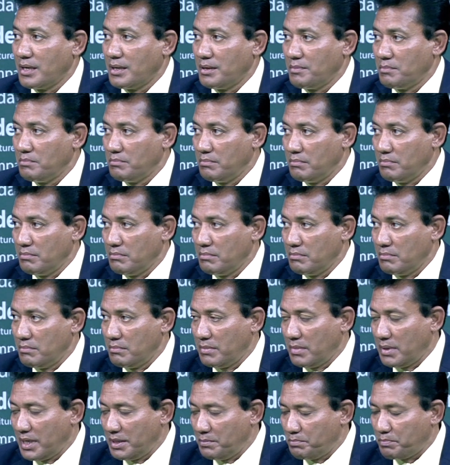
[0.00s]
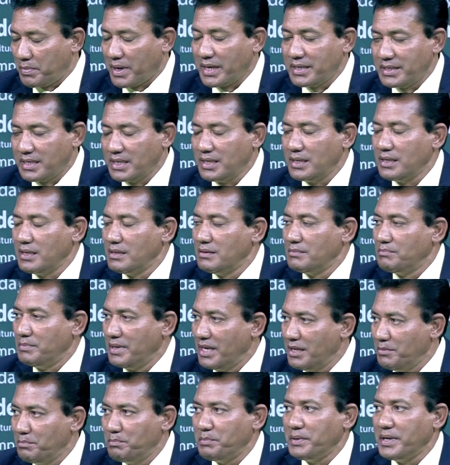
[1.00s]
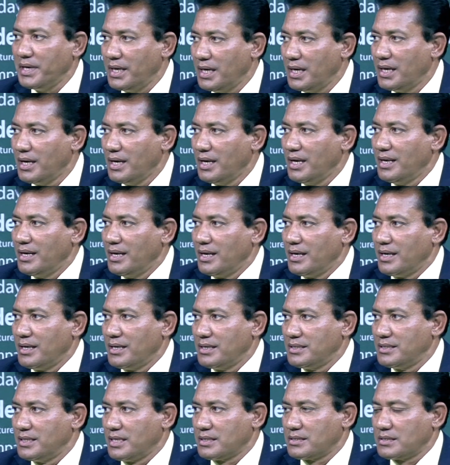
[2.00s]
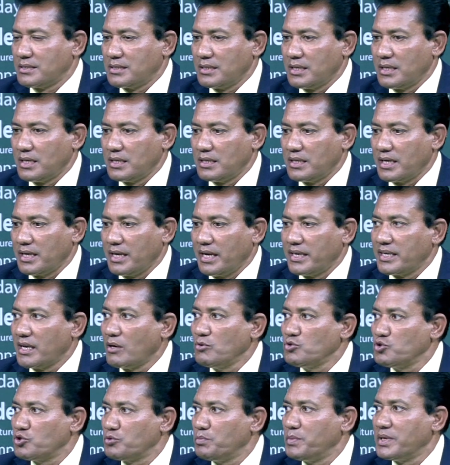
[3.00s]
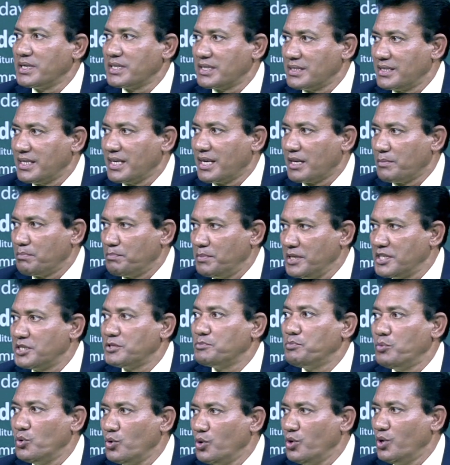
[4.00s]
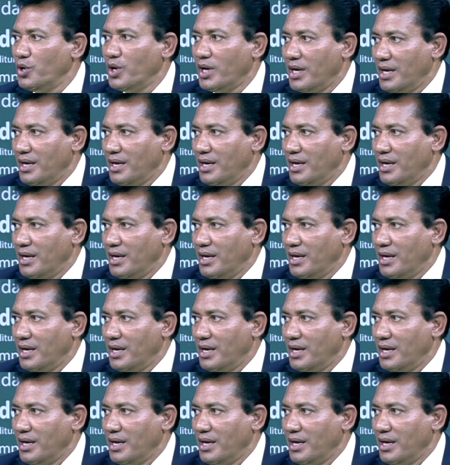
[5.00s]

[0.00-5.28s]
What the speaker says: main party in BNP, just the announcement, their peaceful